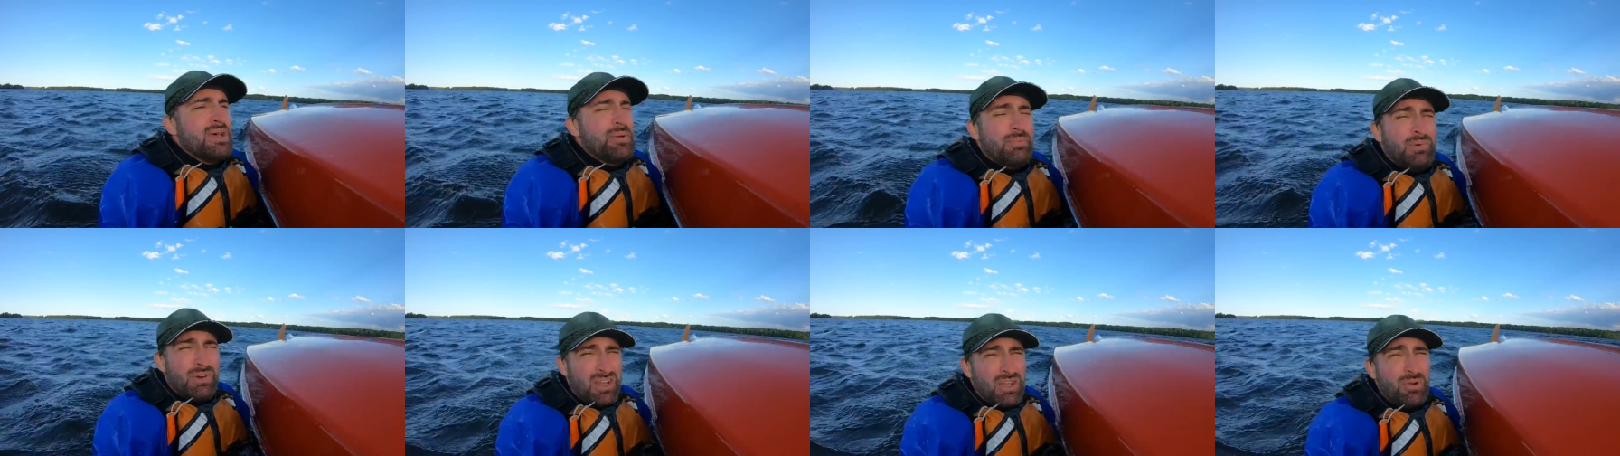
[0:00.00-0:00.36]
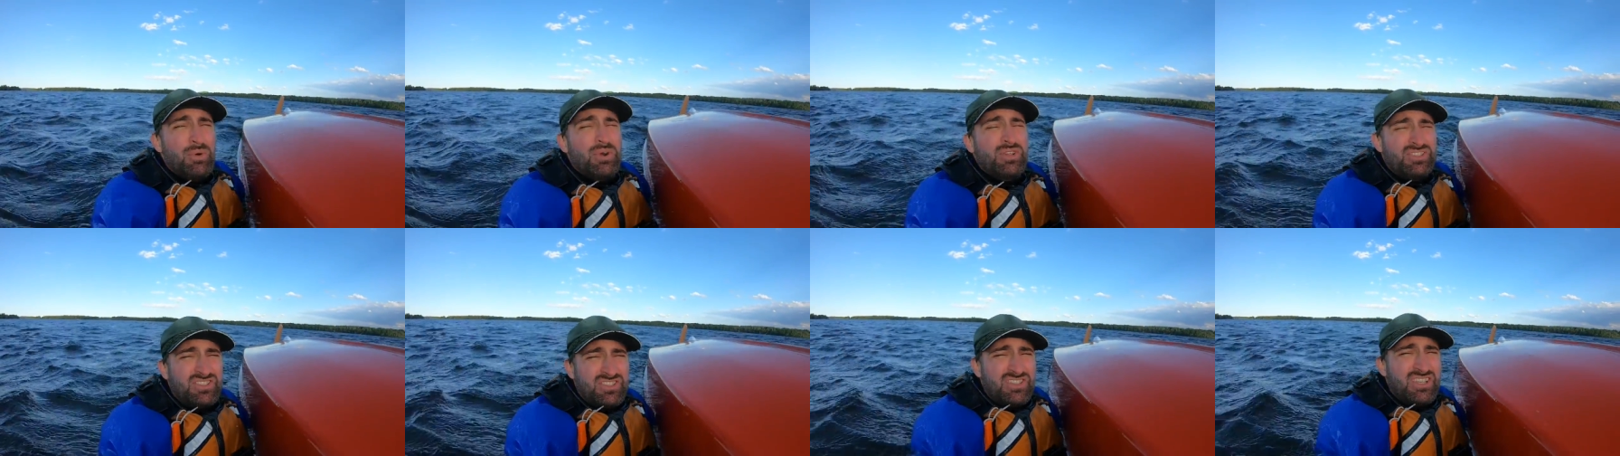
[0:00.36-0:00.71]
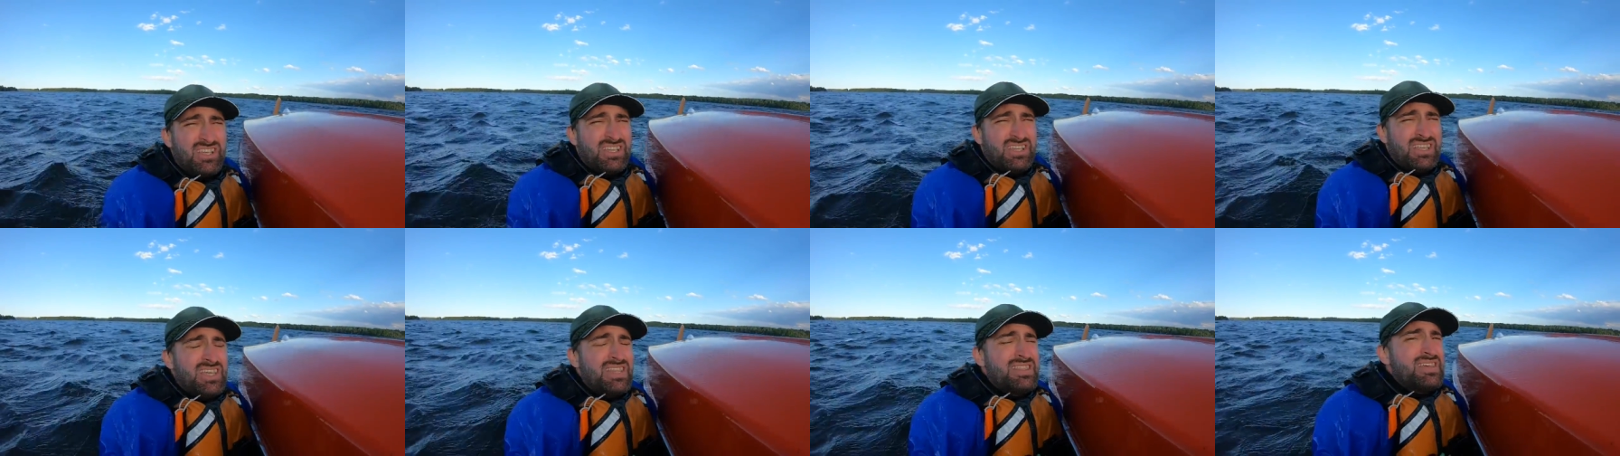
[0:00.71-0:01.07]
but it would
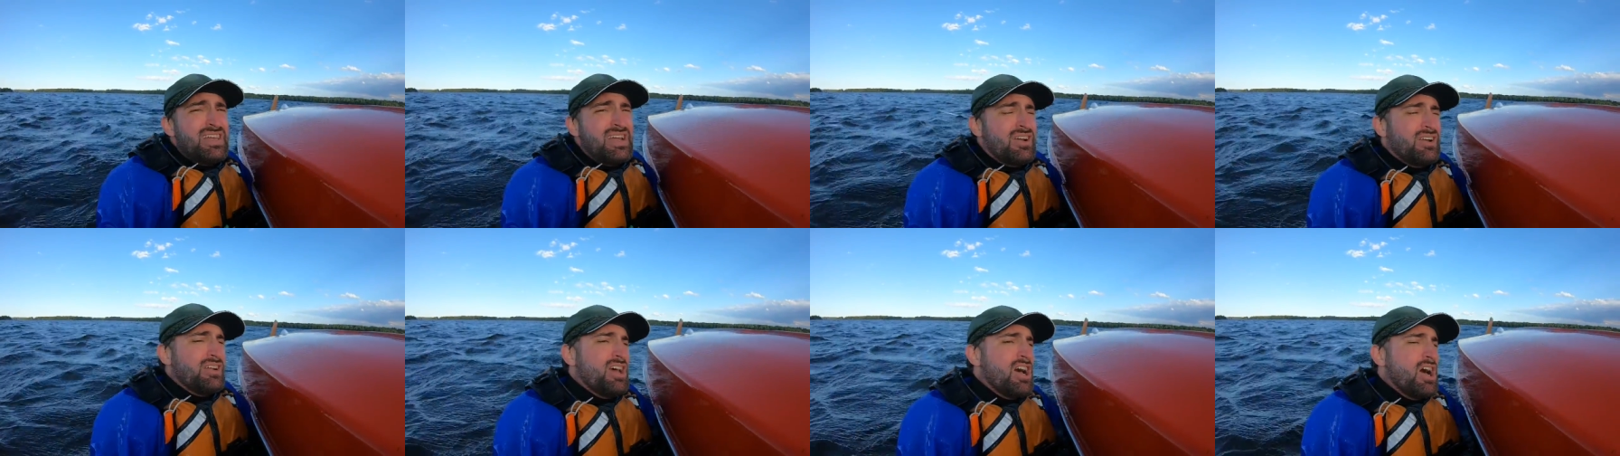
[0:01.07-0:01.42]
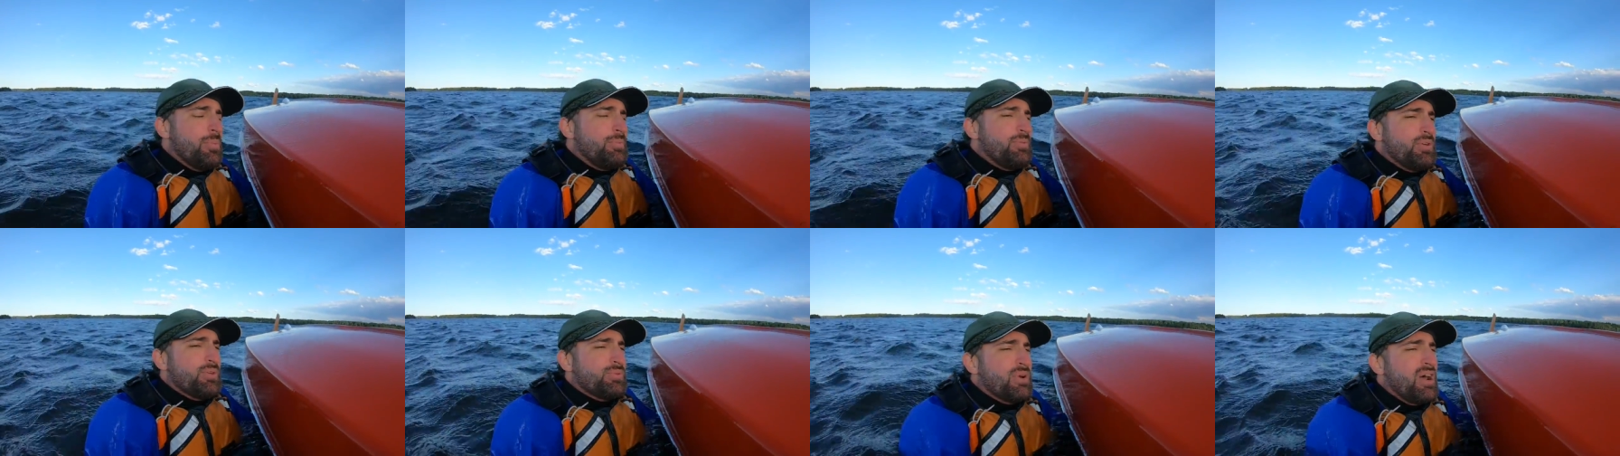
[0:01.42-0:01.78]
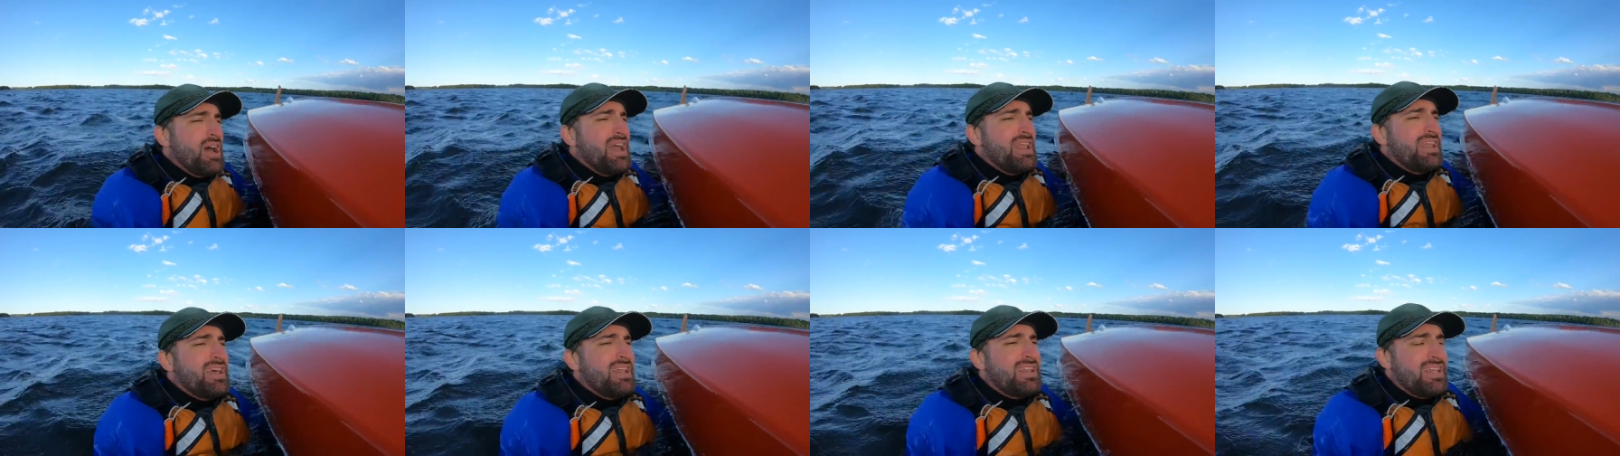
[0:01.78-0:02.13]
stick in there and help you
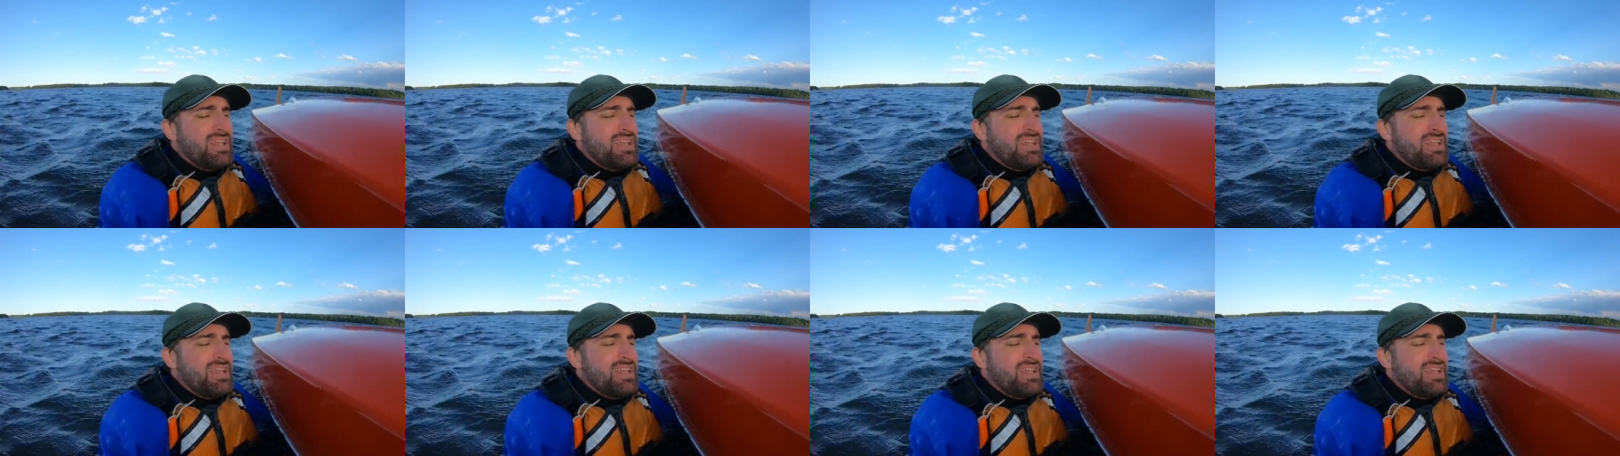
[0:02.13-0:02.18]
ride it.